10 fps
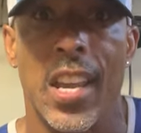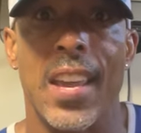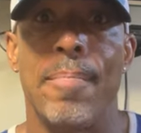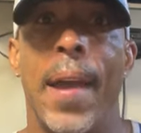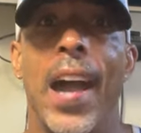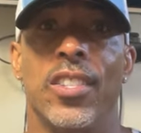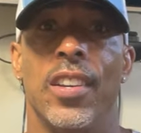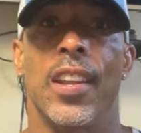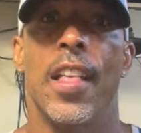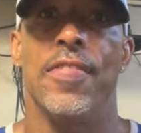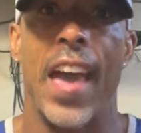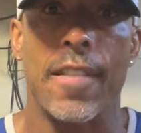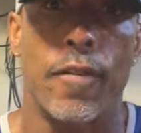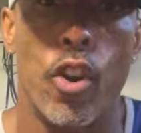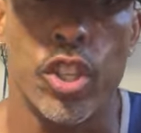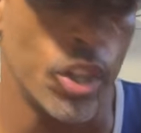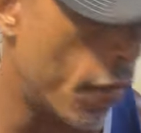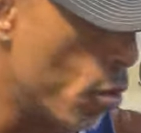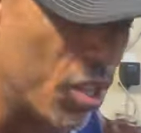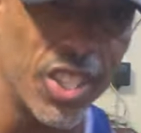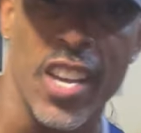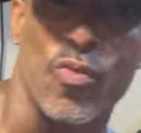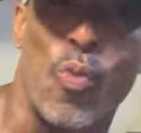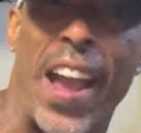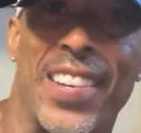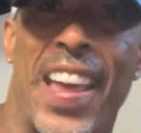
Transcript: Imagine that version of you sitting right